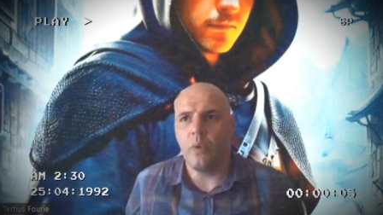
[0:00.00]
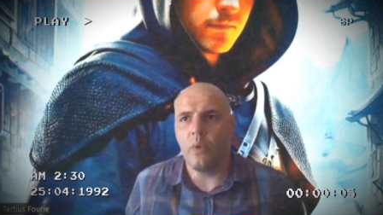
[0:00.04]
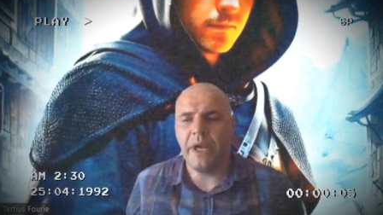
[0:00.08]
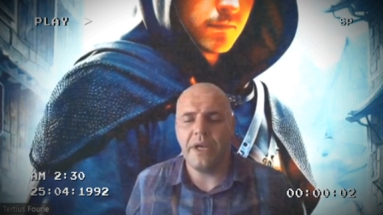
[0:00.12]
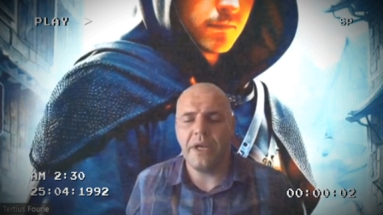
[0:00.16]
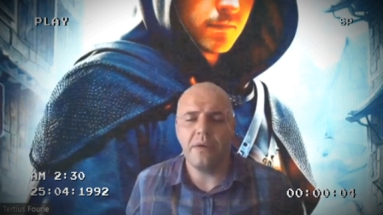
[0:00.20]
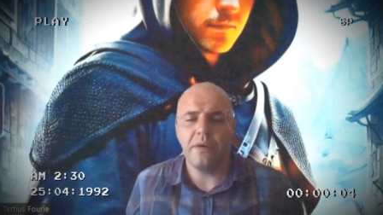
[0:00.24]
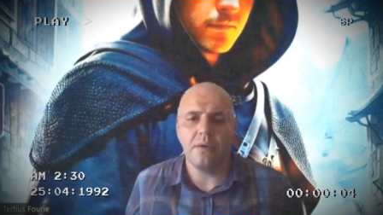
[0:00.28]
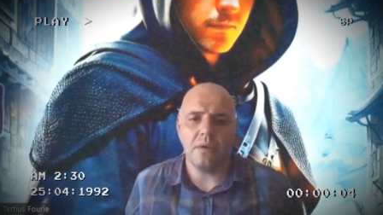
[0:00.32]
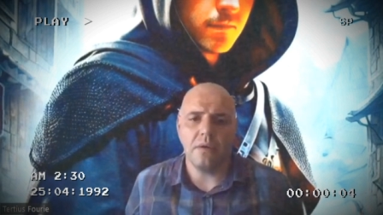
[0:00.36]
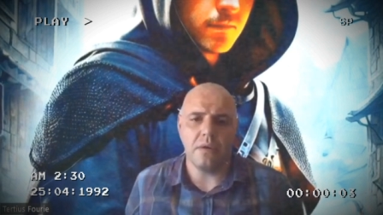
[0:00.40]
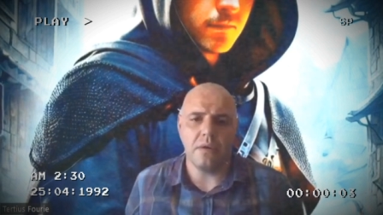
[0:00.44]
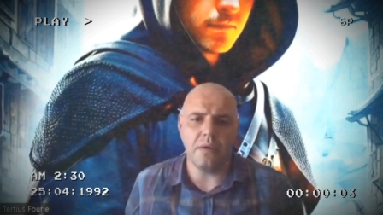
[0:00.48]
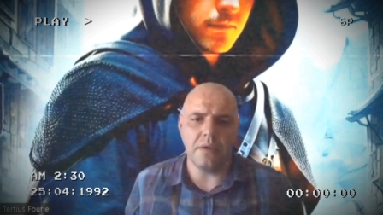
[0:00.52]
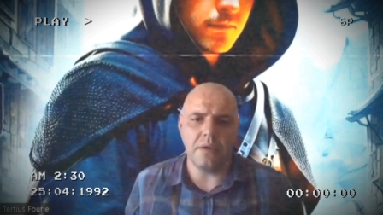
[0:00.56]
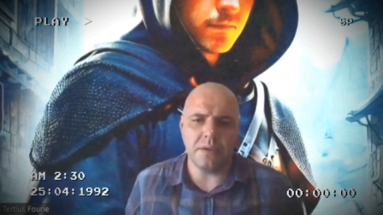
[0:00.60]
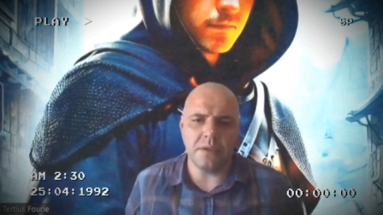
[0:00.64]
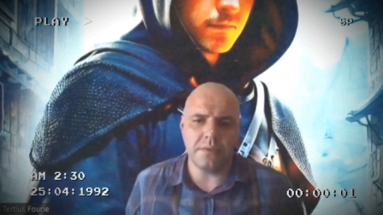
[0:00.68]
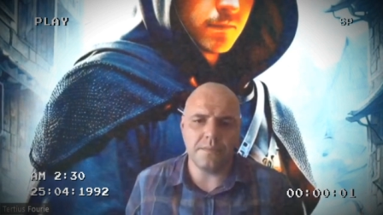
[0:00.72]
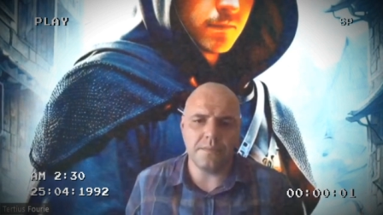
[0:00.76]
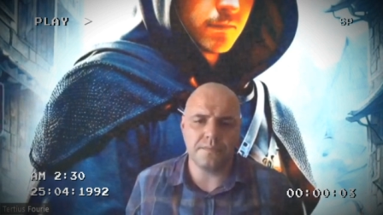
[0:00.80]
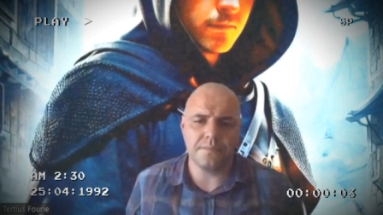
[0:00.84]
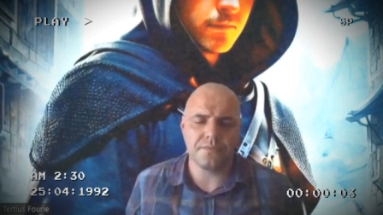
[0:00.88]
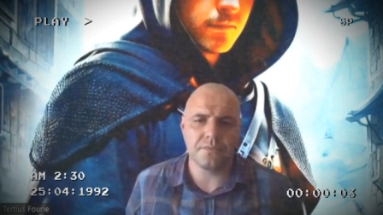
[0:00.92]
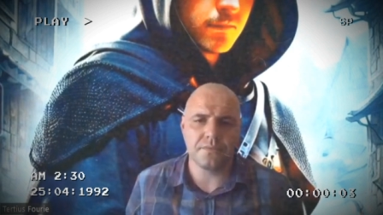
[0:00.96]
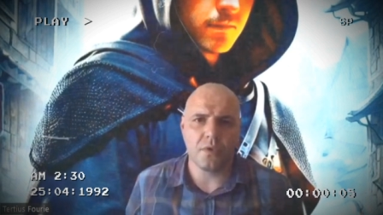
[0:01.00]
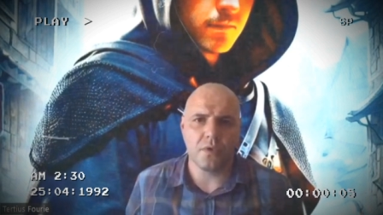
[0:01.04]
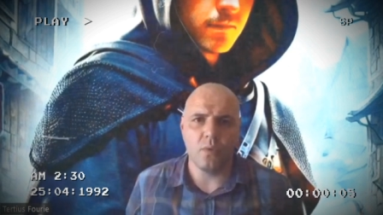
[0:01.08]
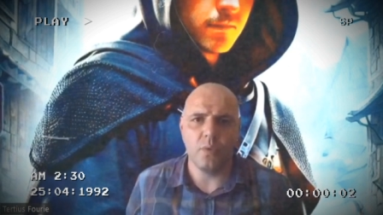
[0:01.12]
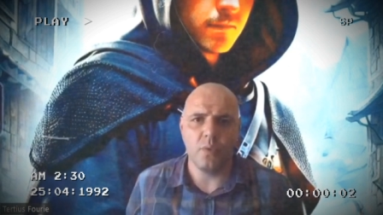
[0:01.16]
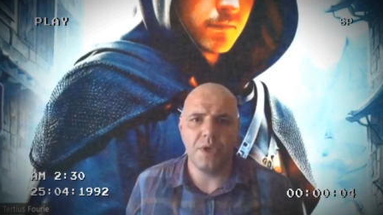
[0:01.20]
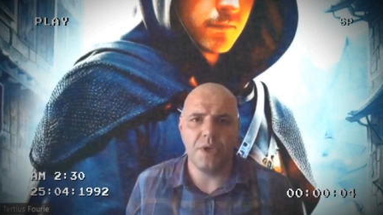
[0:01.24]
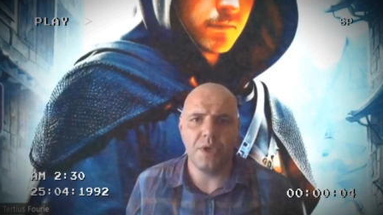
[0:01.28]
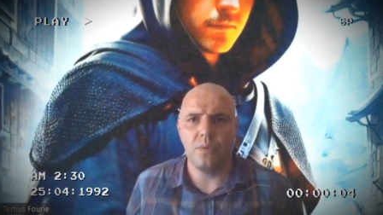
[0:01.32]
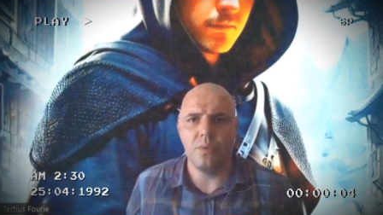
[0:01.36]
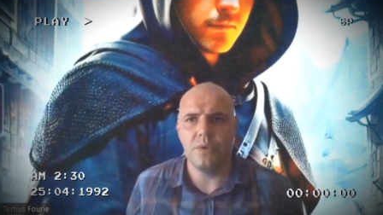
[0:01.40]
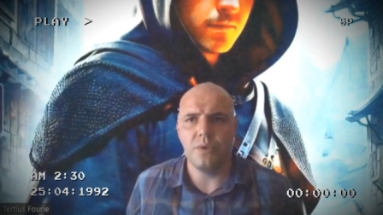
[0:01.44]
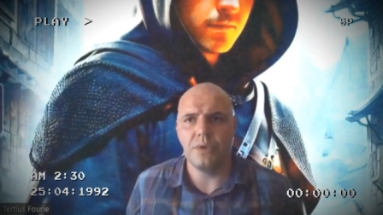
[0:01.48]
when
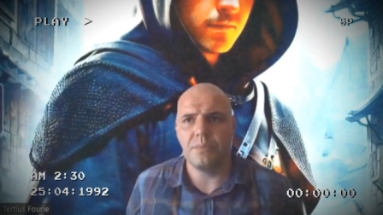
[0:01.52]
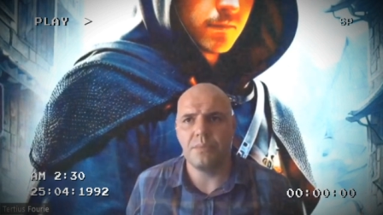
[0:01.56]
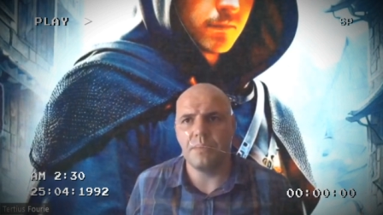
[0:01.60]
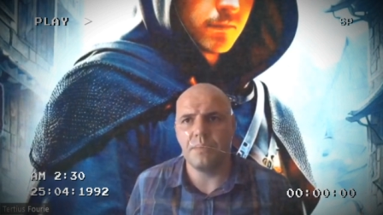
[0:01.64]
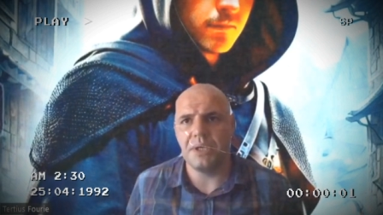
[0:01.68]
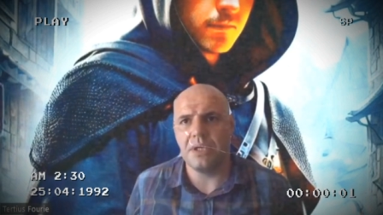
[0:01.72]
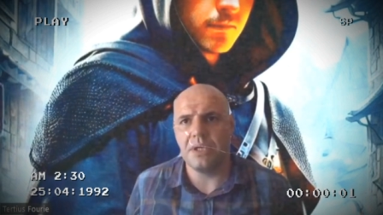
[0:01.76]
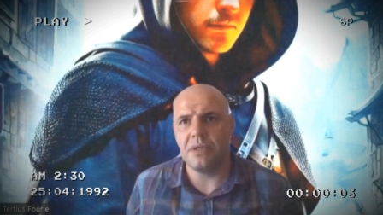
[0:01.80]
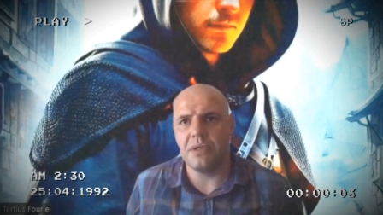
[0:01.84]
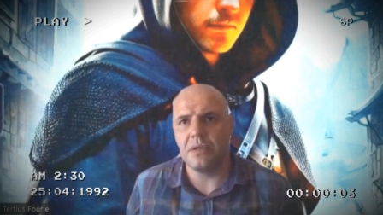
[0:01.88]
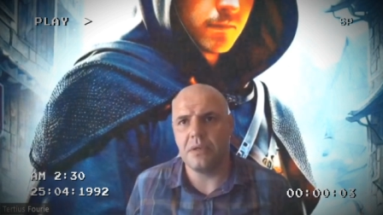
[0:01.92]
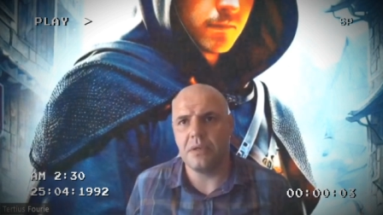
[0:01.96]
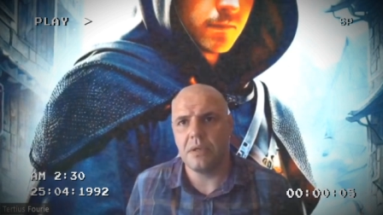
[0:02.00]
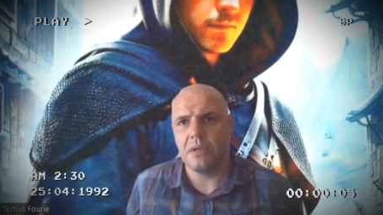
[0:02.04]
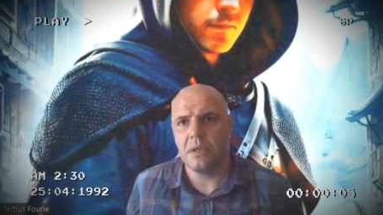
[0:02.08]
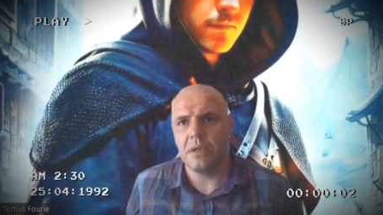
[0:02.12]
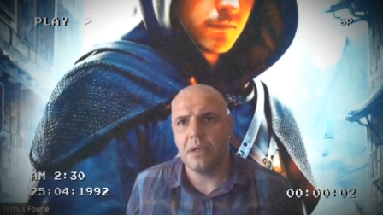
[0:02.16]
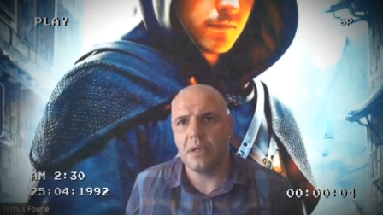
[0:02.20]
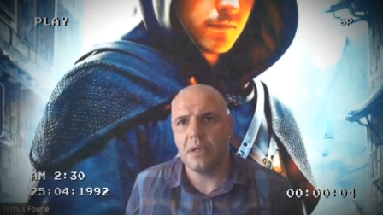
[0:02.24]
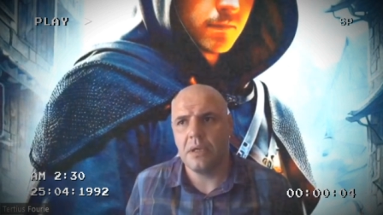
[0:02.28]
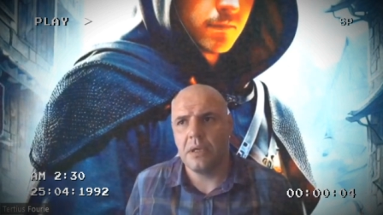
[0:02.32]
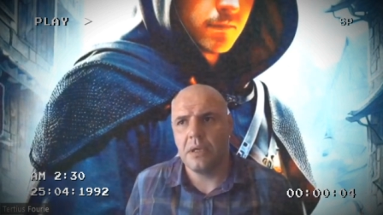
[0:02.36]
we would be